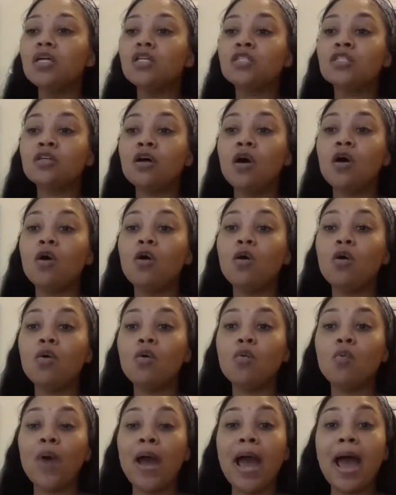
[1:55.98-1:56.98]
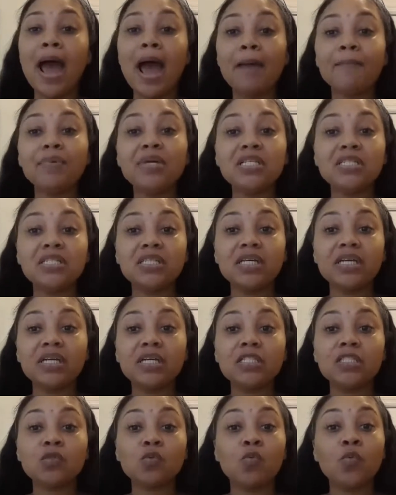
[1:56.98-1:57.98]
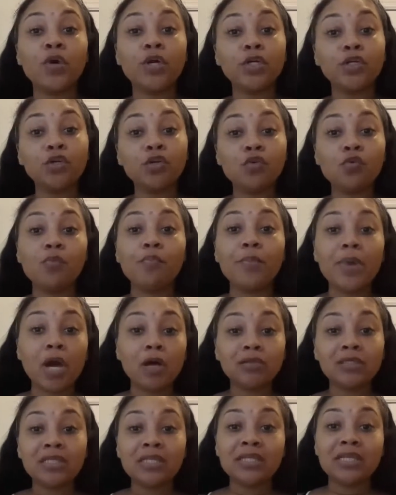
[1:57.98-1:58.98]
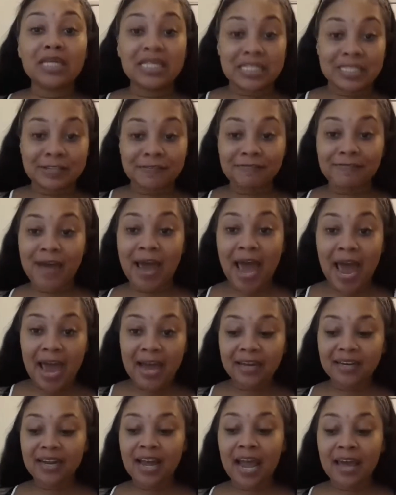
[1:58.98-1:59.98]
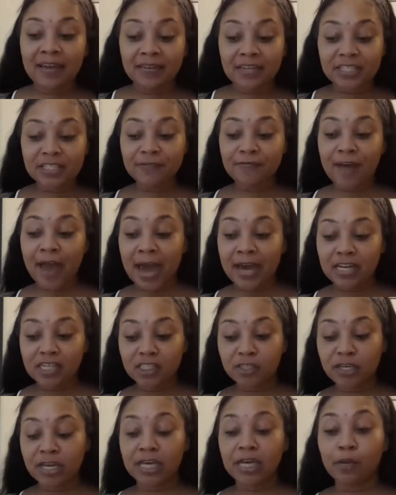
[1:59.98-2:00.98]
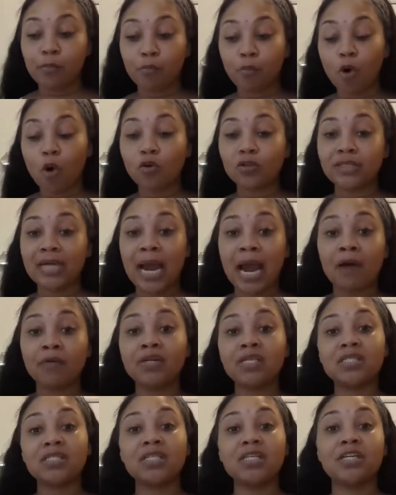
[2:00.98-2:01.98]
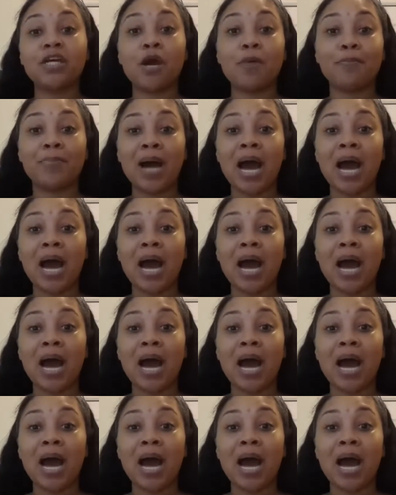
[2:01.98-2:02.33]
So what happens is when you melt in this fat and this fat is getting broke down into your